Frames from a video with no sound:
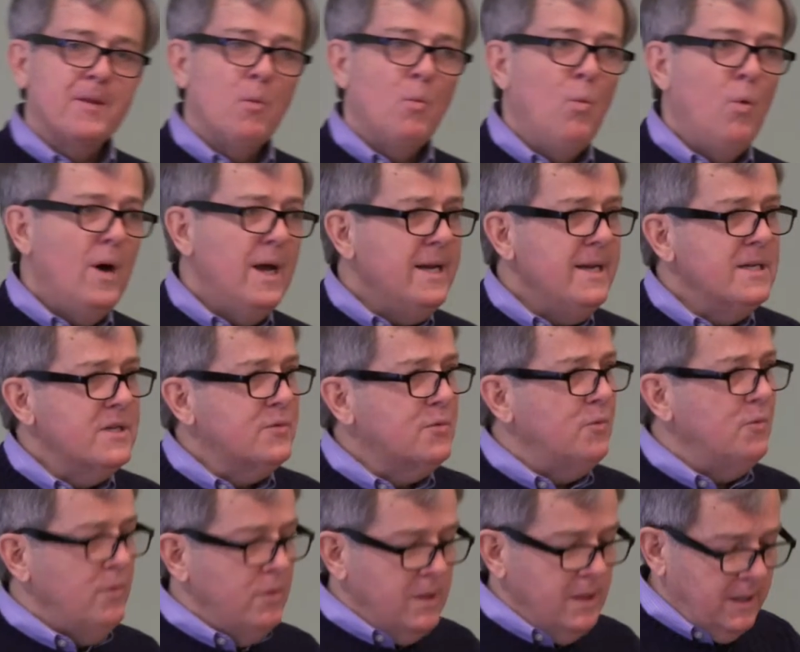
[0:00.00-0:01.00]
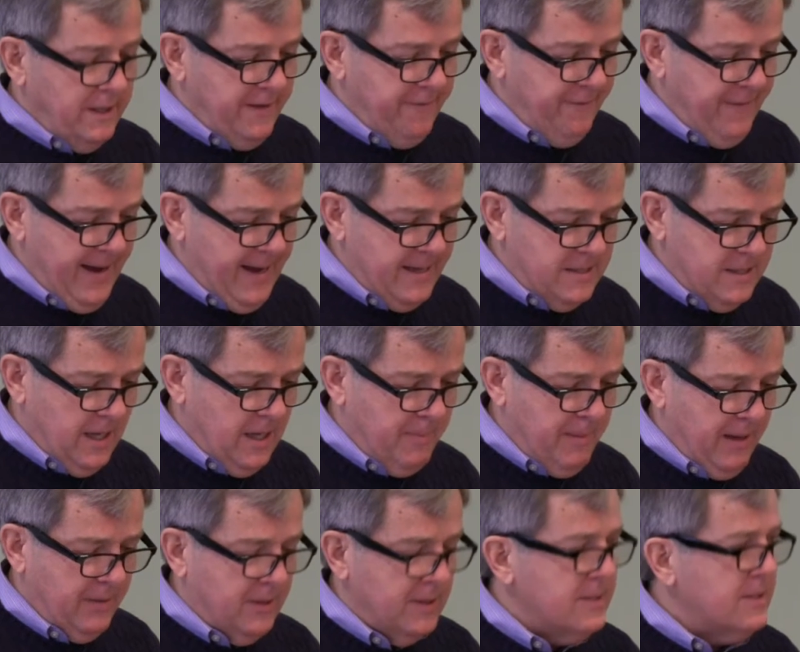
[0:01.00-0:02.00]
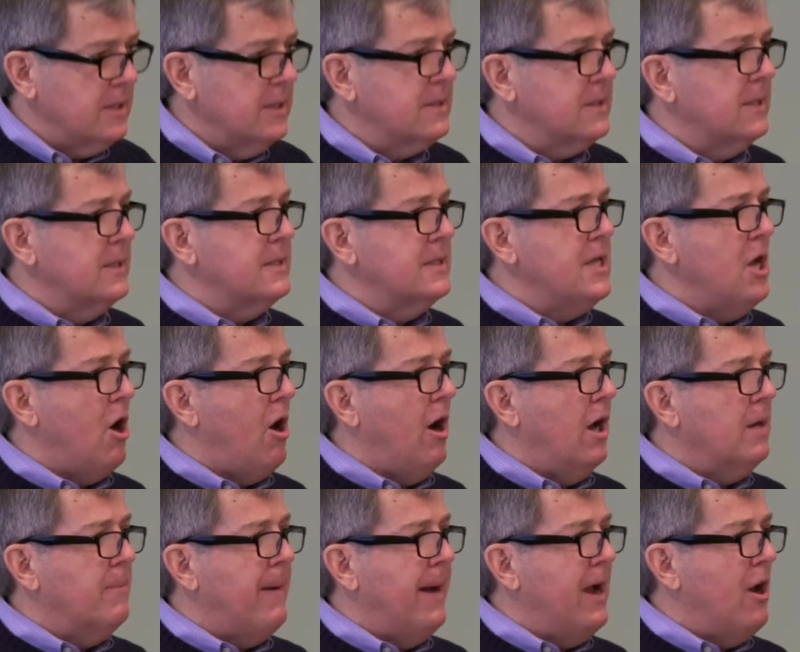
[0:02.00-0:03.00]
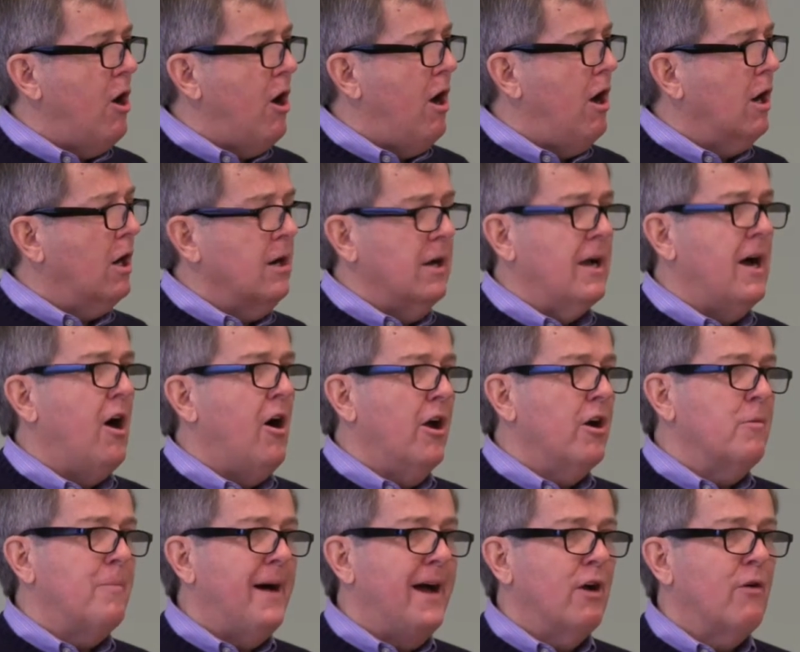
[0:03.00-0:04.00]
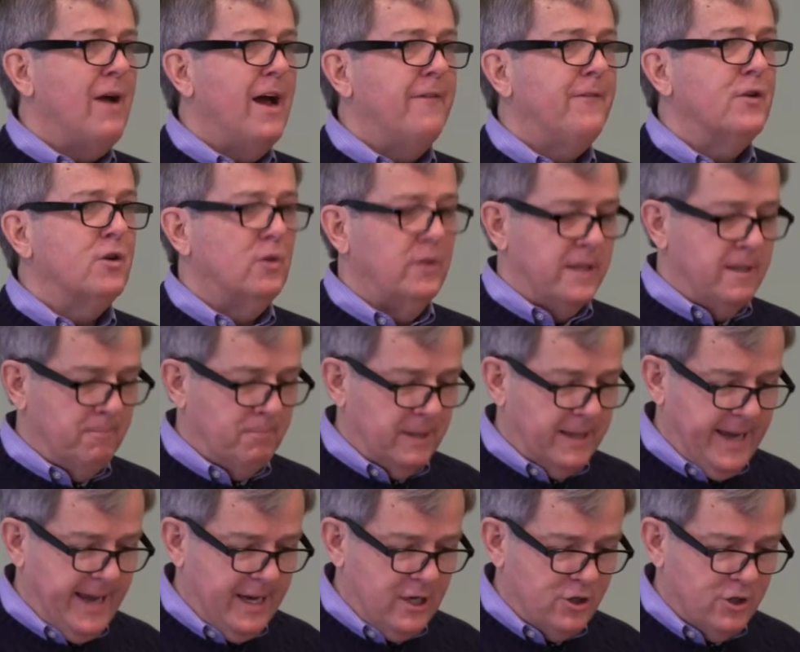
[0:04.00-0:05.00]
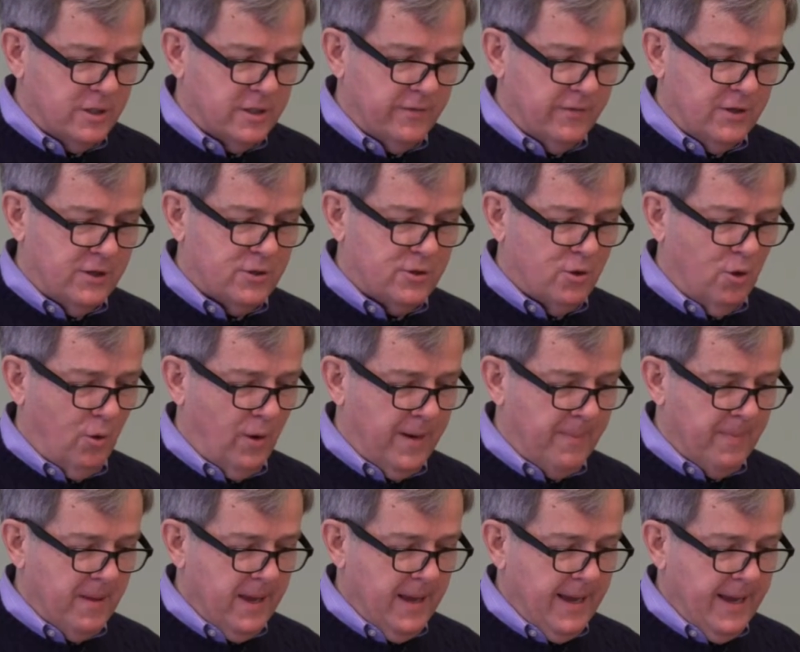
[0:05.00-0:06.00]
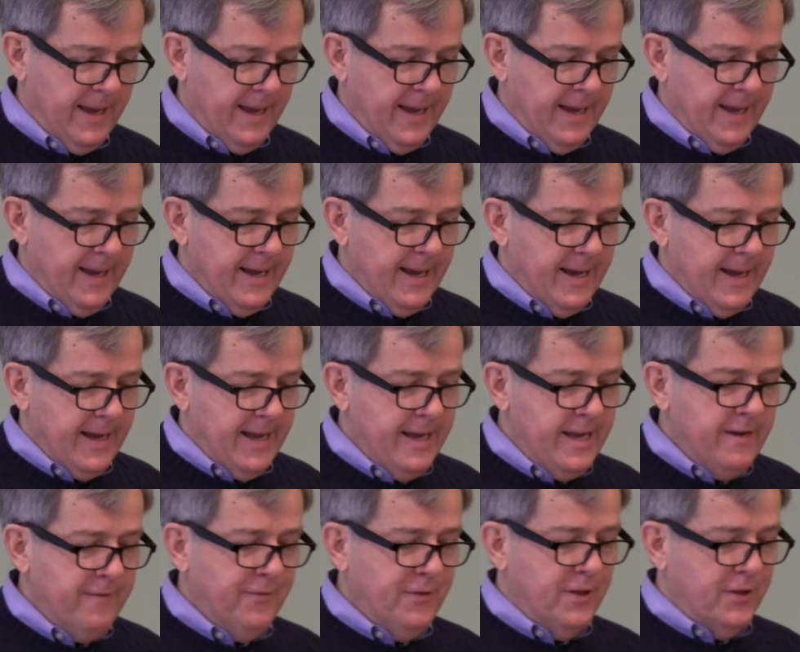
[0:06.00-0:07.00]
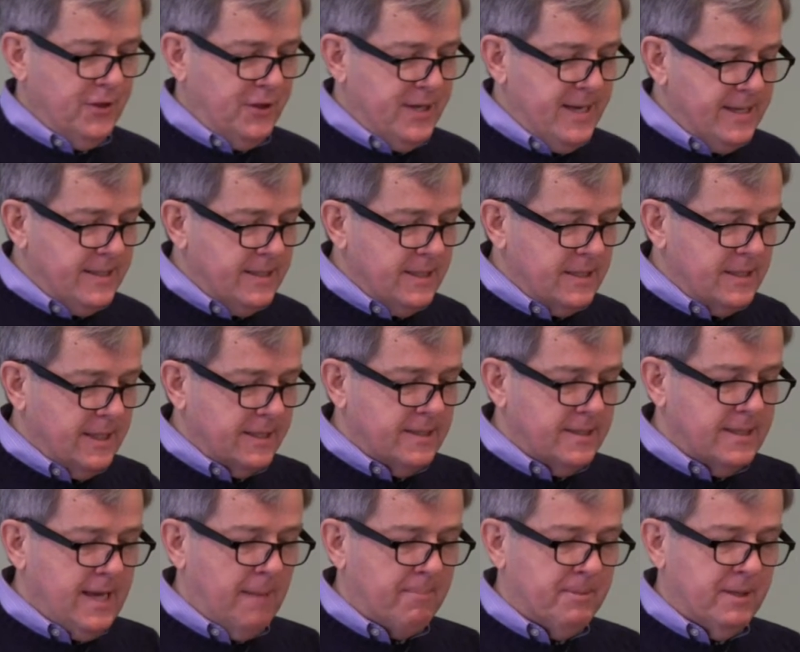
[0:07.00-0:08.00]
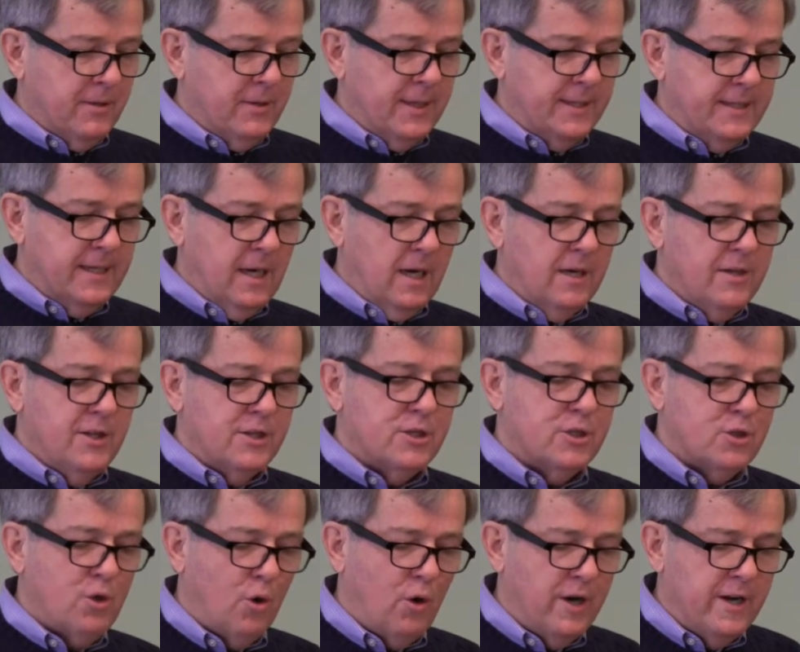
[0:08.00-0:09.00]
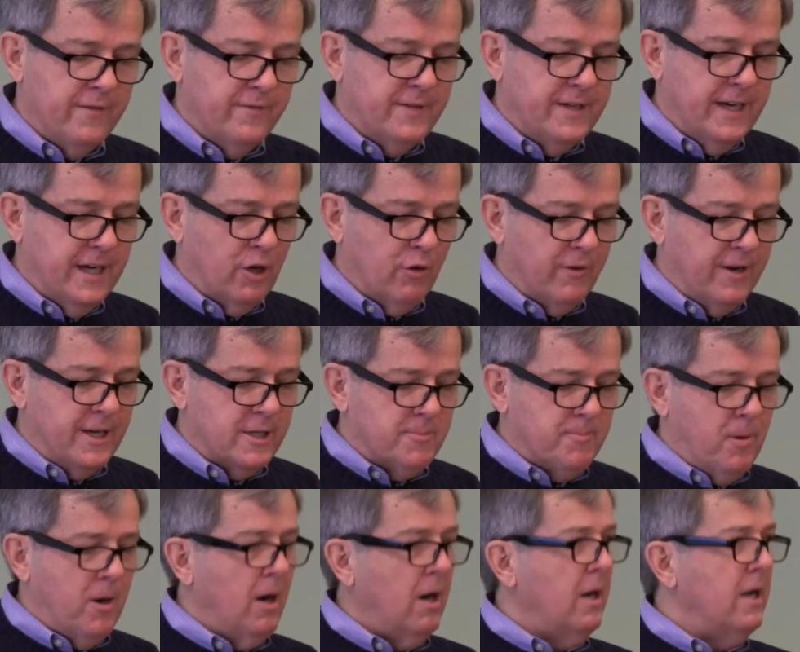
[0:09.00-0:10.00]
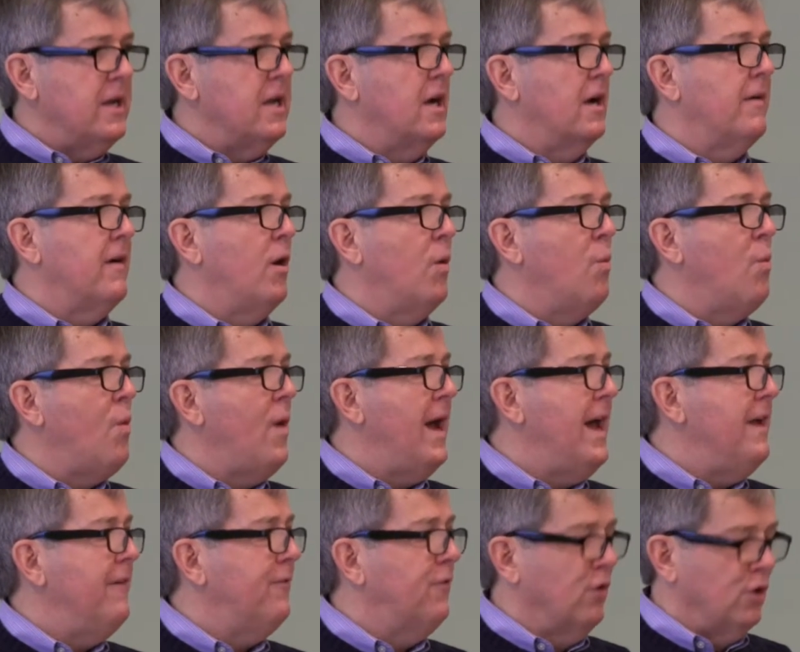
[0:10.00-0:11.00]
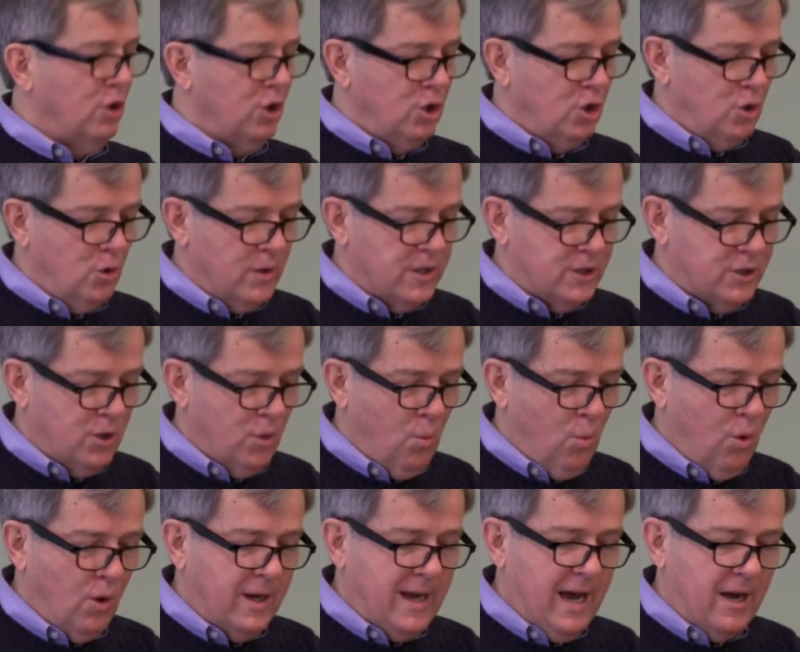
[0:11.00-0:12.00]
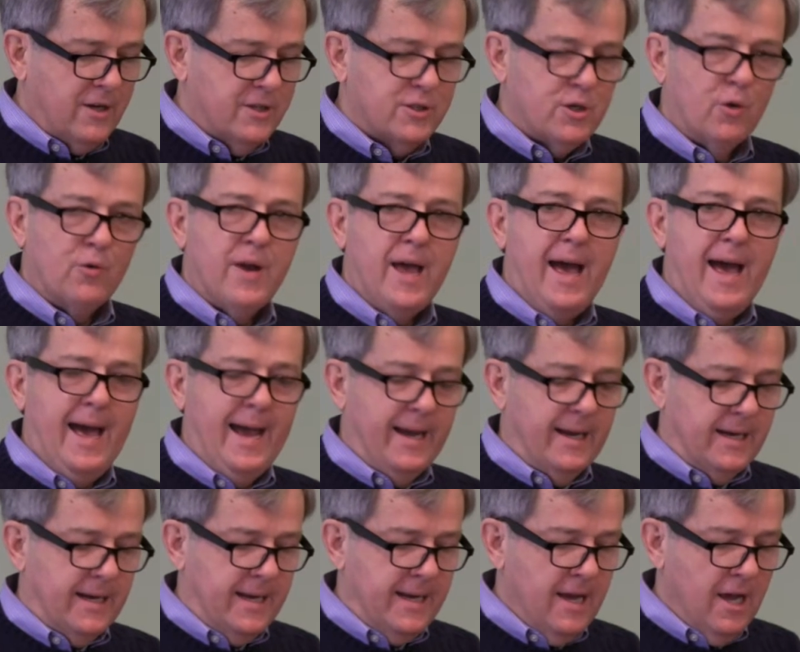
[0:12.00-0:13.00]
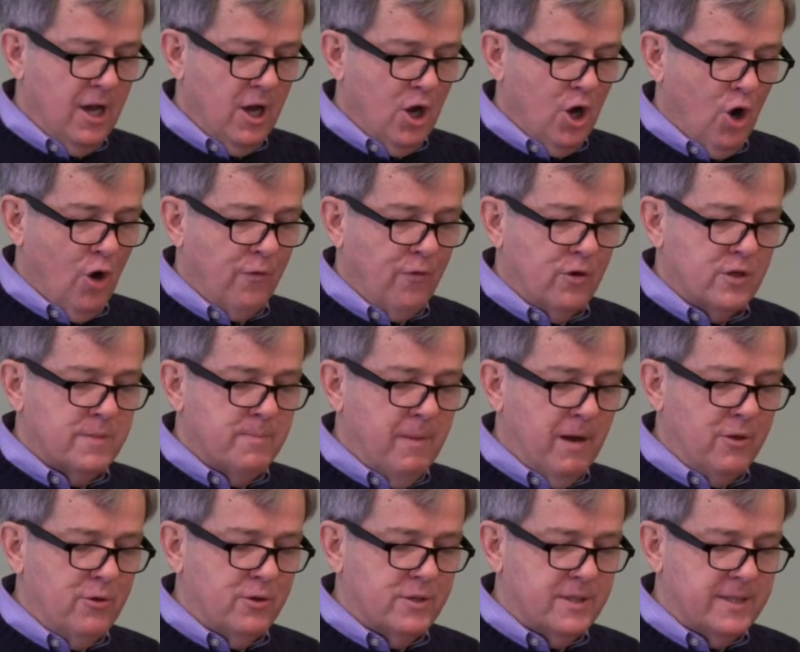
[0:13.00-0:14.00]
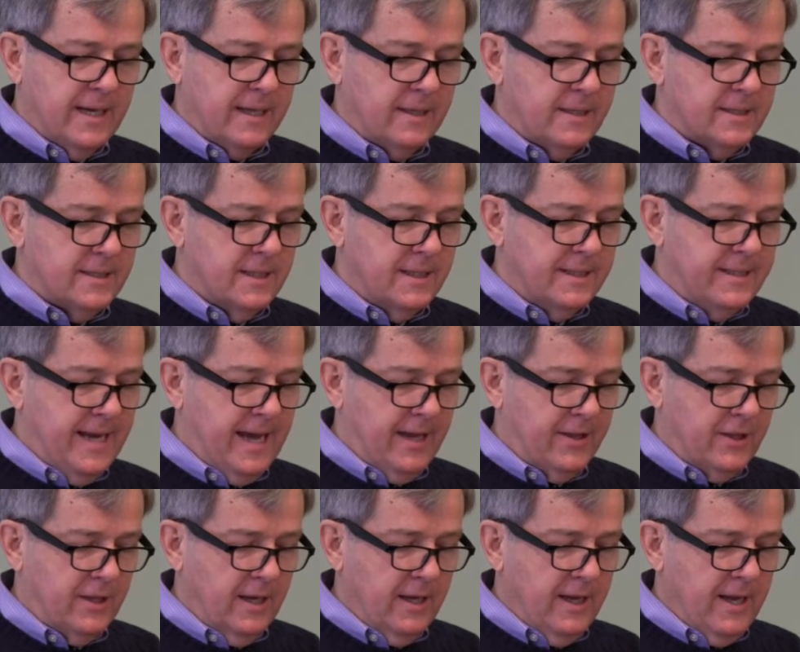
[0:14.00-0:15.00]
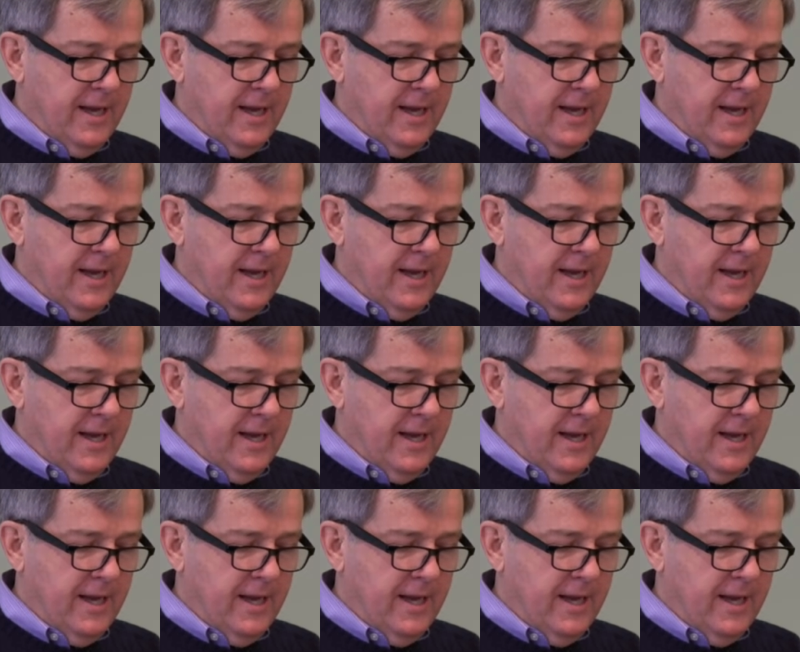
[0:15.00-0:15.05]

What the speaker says: What is really fascinating about this is the autobiographical implications of this story. If the thesis is accepted that telling the story of Diggory is partly a way for Lewis to work out his own agony over his mother's sickness and death,